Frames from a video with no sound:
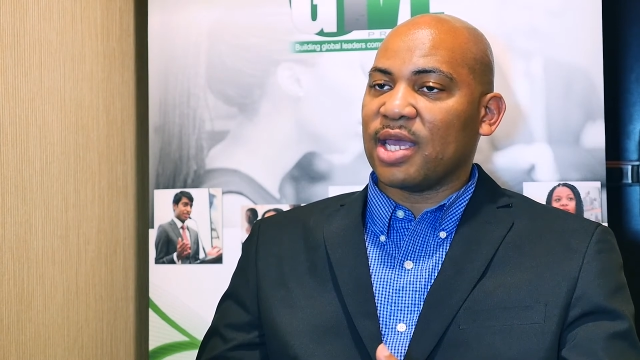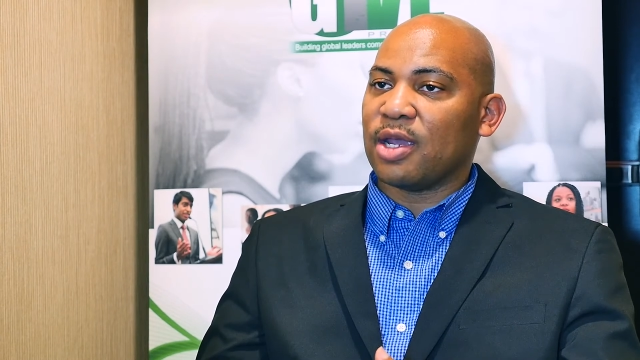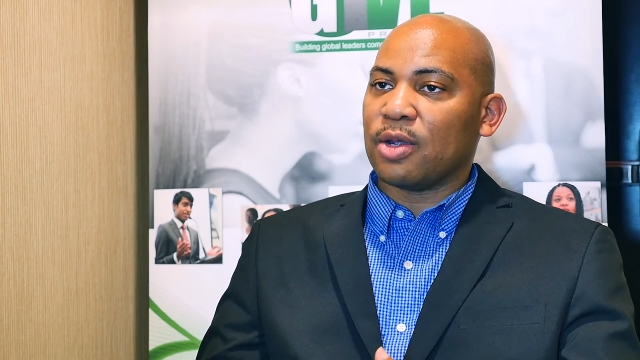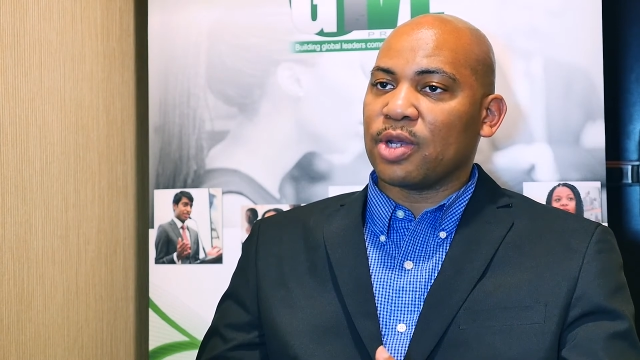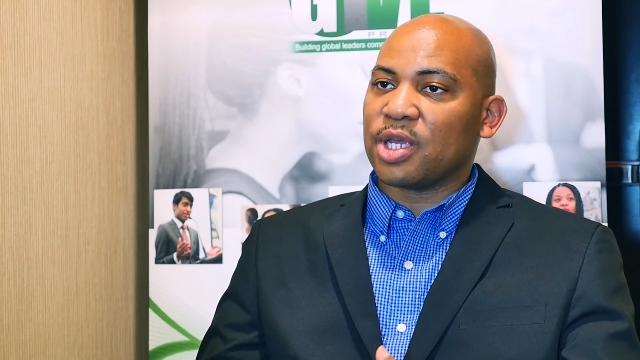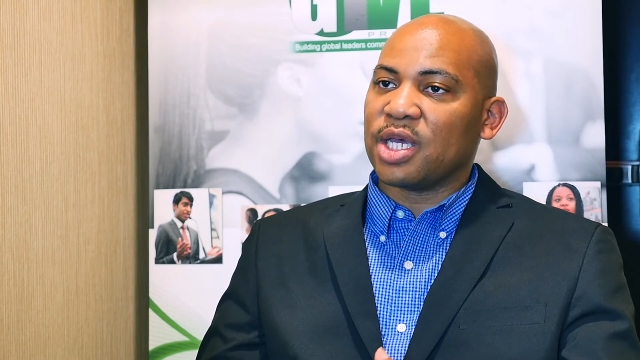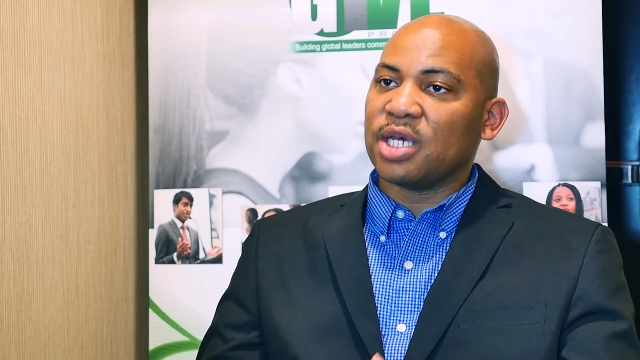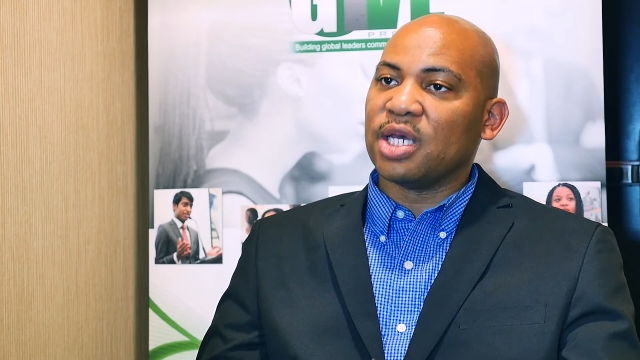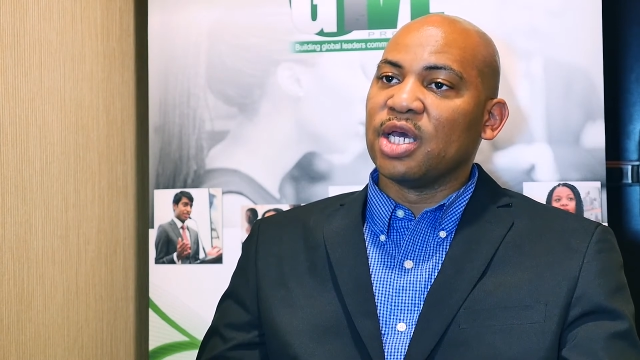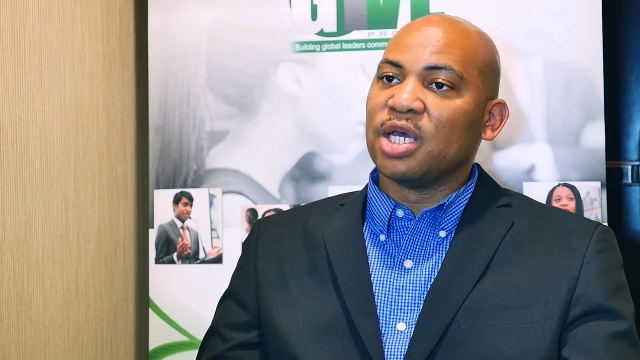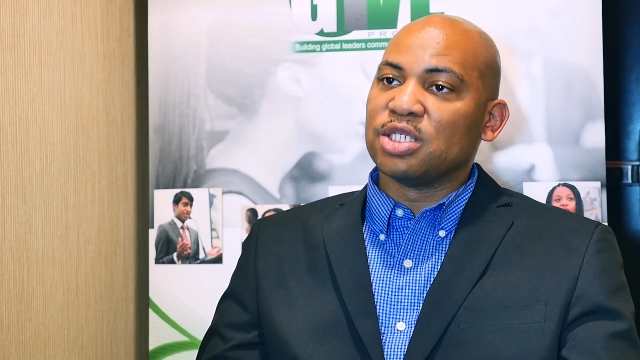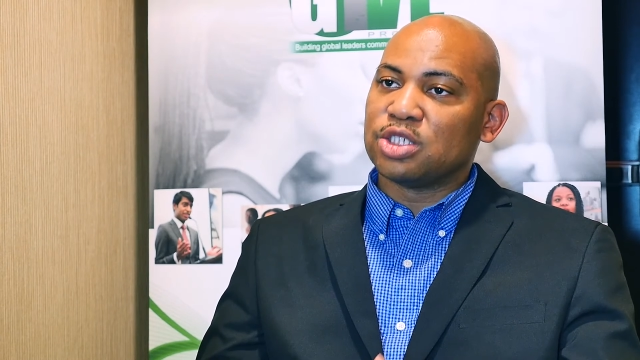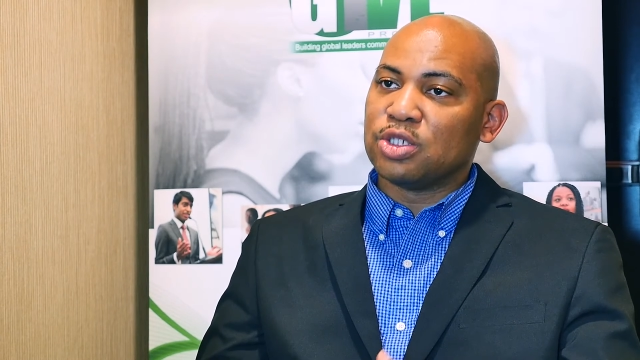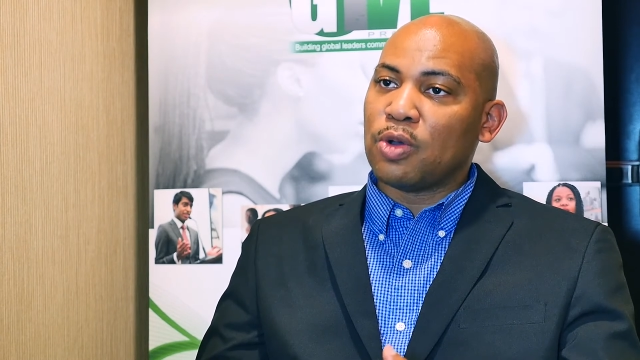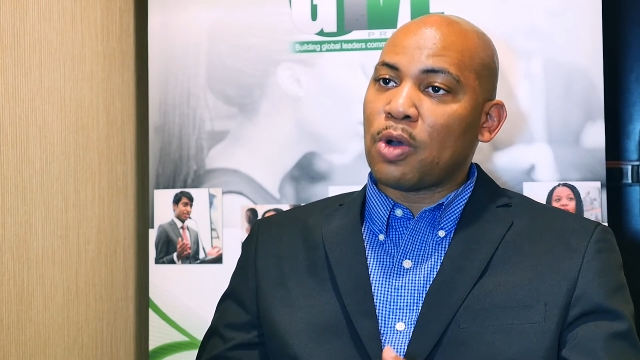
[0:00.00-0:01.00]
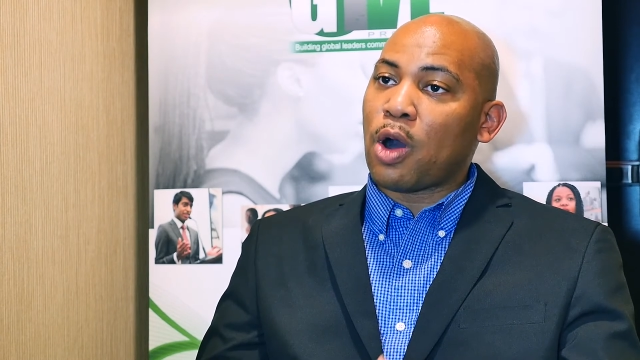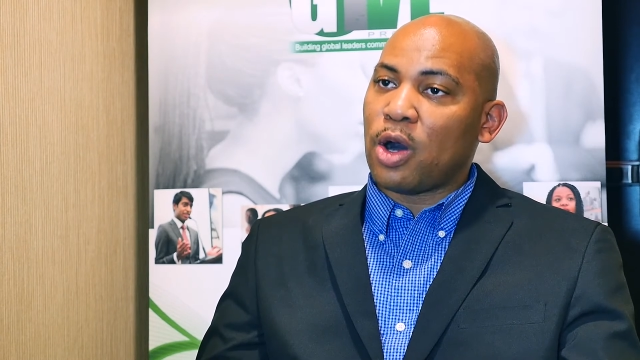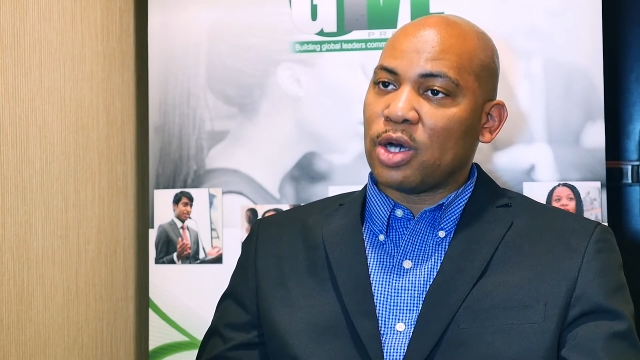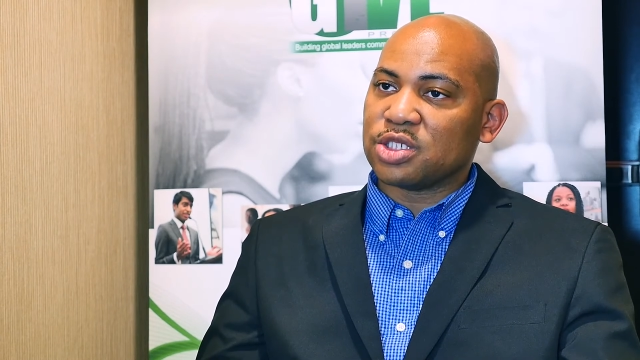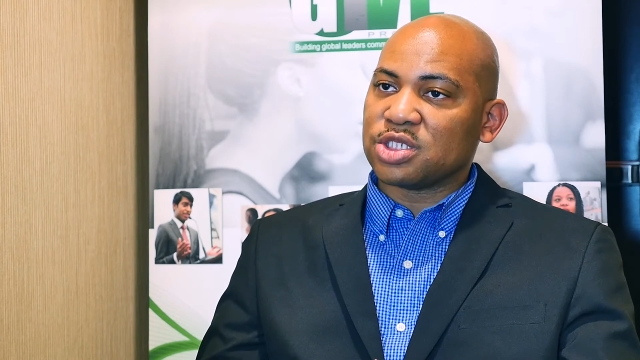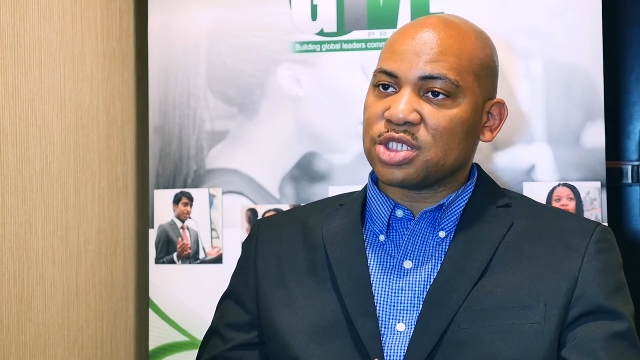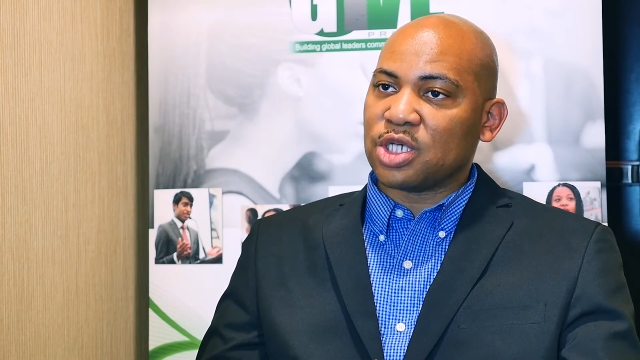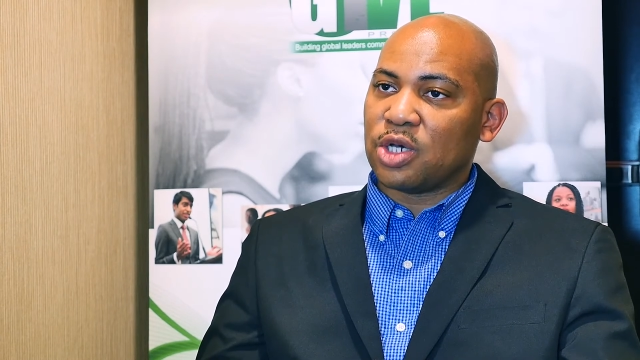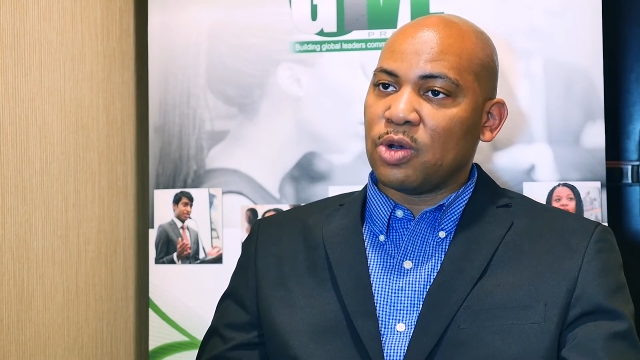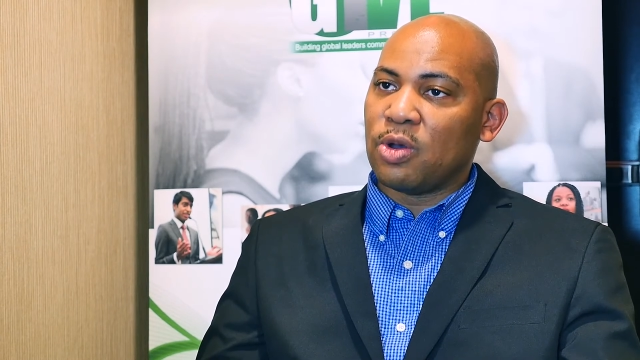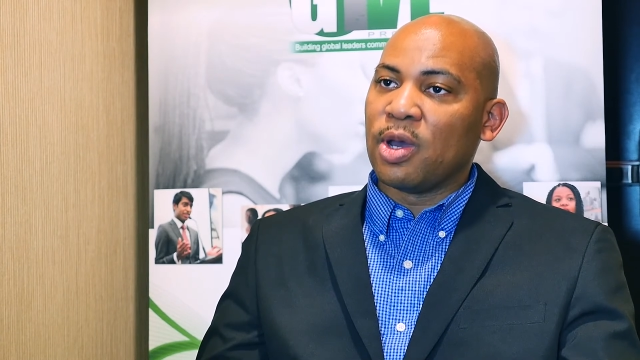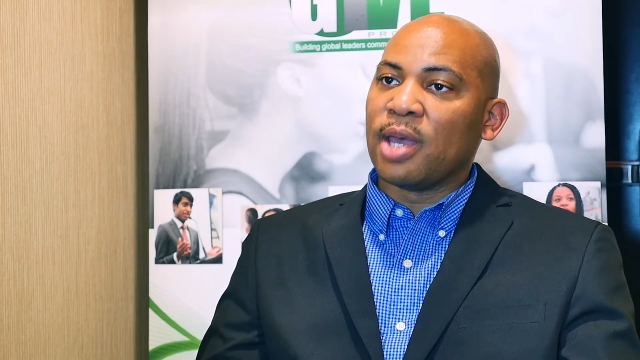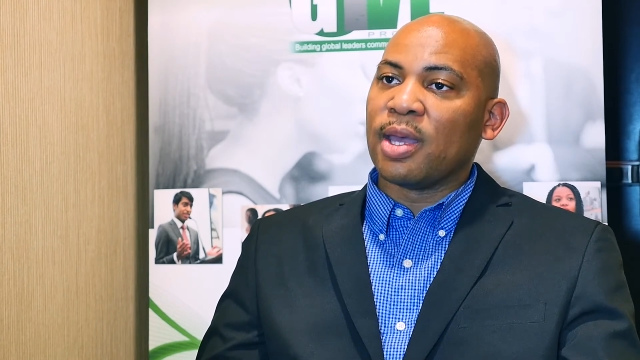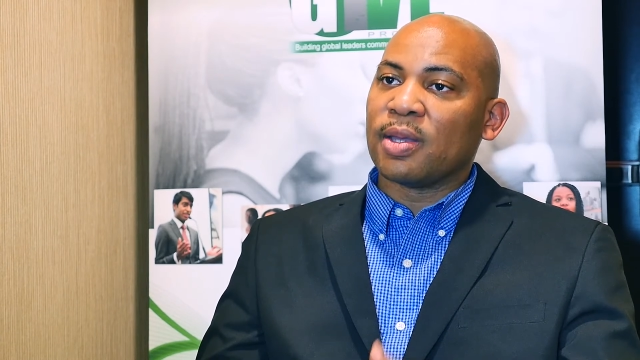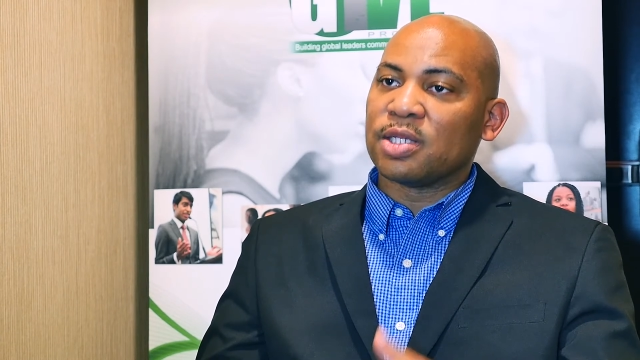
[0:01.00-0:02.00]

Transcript: area to also